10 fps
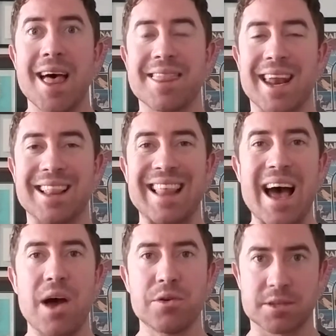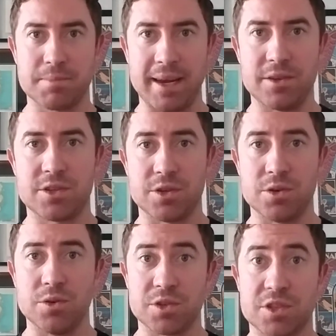that allows me
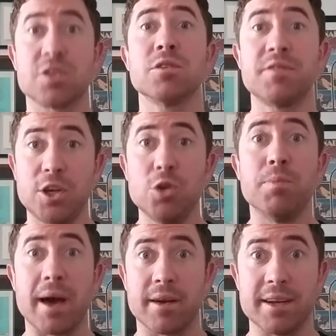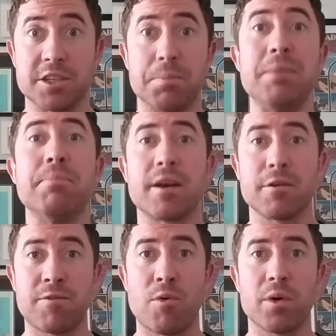to serve you better and to be better
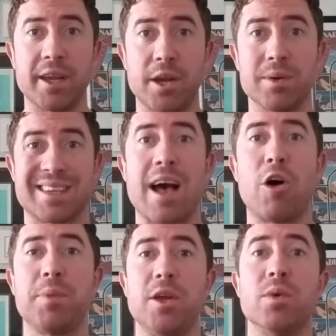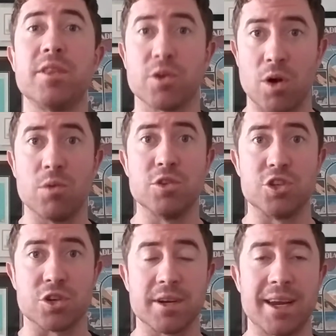for you and to help you with your own
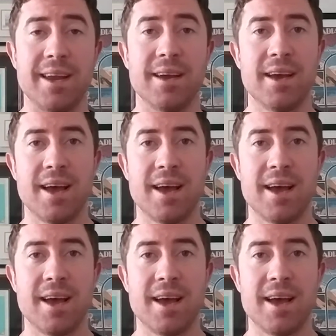journey.